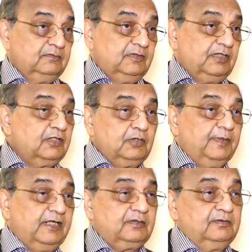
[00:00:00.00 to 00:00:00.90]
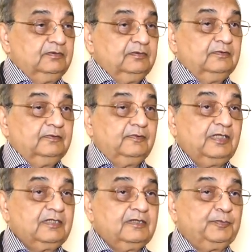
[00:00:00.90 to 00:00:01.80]
It doesn't matter
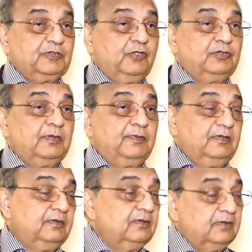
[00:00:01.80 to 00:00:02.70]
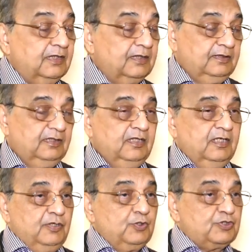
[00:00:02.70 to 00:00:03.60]
what is the pathology of lung.
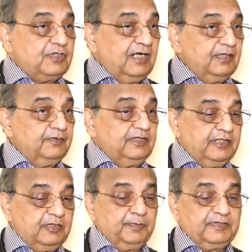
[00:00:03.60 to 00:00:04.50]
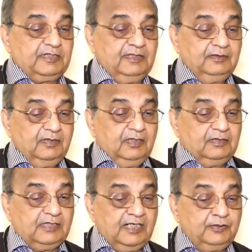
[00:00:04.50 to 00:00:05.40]
You start with 80%,
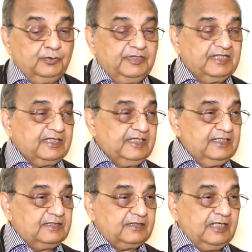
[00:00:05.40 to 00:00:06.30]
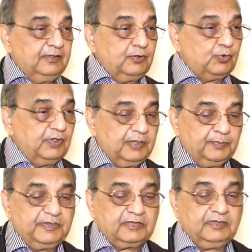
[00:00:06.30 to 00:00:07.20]
then you decrease 10 to
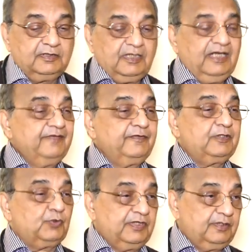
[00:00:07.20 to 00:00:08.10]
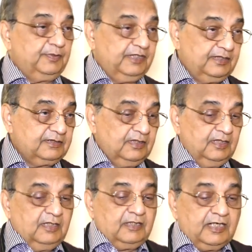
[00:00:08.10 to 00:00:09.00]
20% every 20 minutes
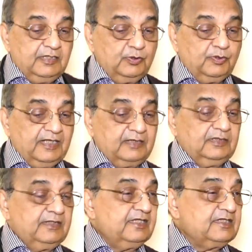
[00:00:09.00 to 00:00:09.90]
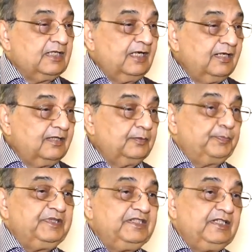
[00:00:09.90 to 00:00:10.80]
till you get the
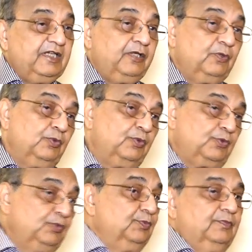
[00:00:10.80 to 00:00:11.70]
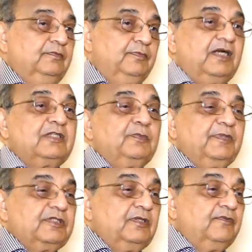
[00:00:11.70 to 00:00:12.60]
desired PaO2, partial
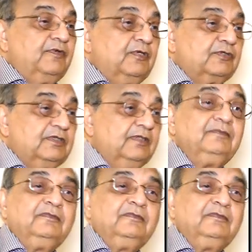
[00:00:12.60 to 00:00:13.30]
pressure of oxygen